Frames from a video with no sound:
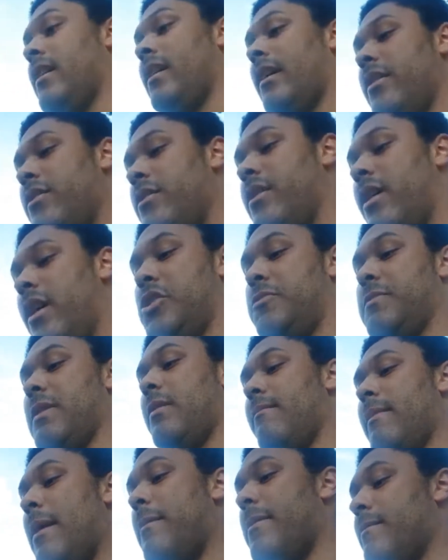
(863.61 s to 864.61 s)
and who knows,
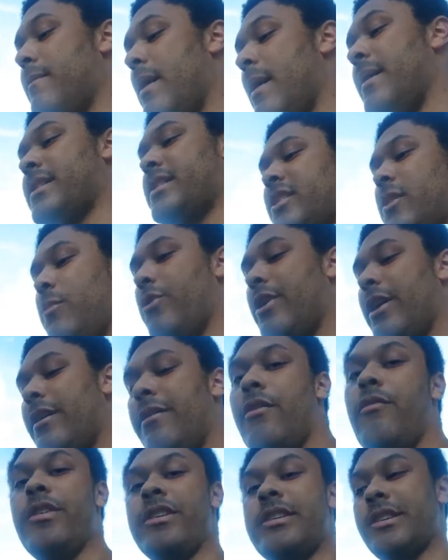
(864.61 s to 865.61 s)
maybe somewhere in
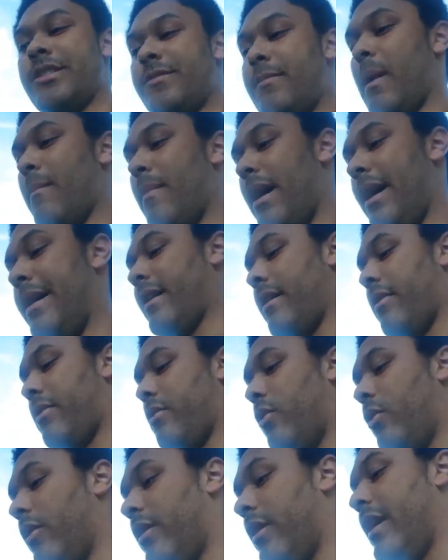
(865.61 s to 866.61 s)
the recess of my mind I
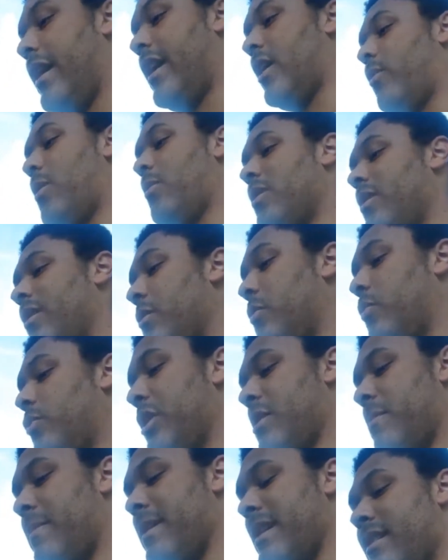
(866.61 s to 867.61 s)
thought,
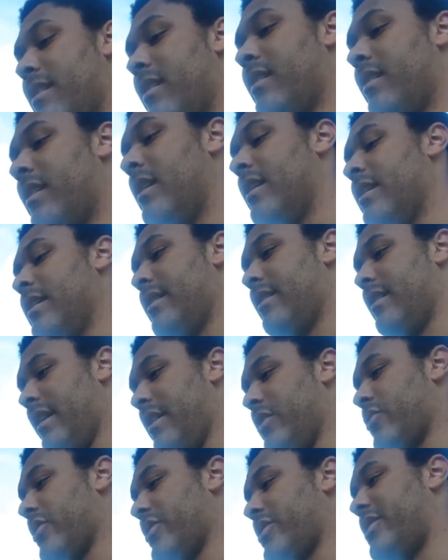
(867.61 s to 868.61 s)
wouldn't it be
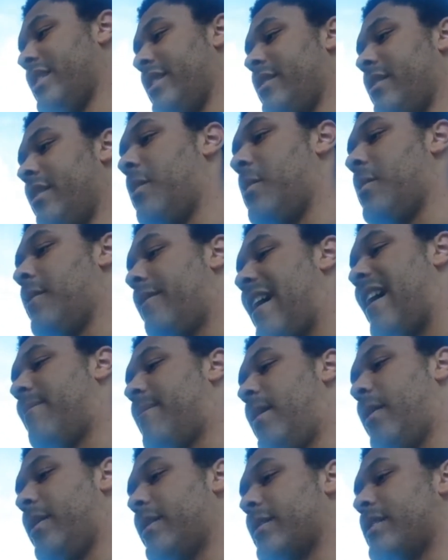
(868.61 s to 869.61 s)
interesting, you know, if
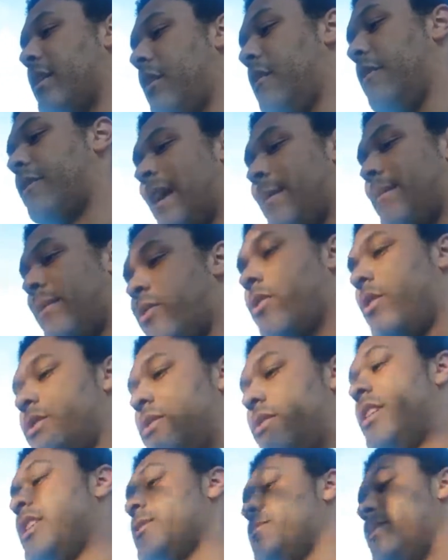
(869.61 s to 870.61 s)
AFMAL herself came
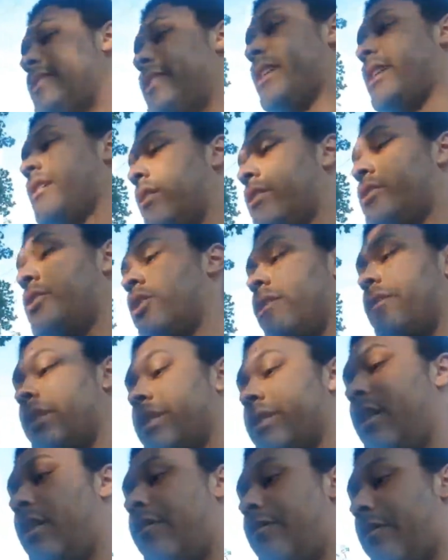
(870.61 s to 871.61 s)
across this particular show, if
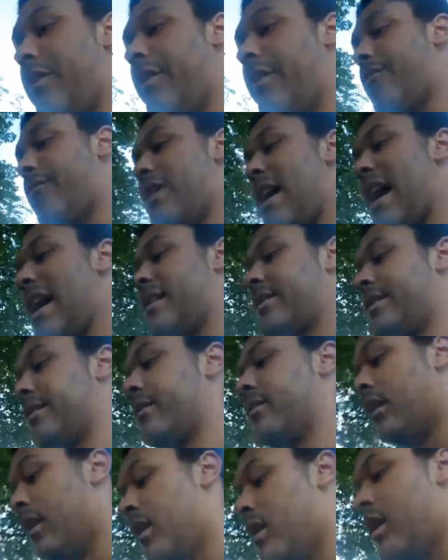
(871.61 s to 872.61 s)
doesn't have
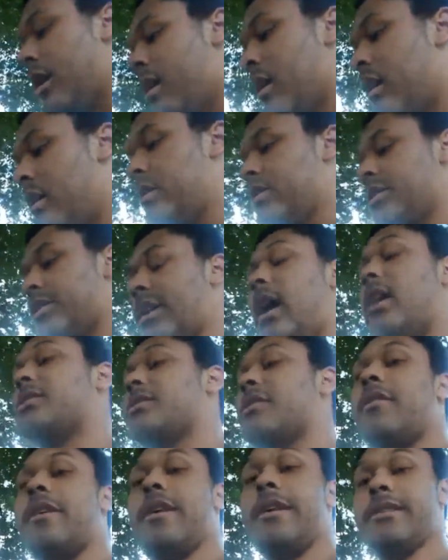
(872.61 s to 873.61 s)
reacting to
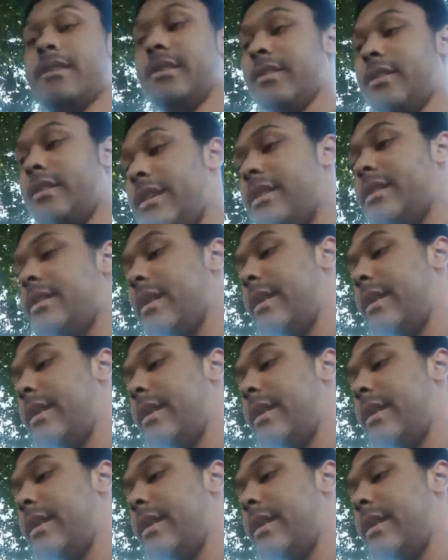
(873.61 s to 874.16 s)
gacha things, and sees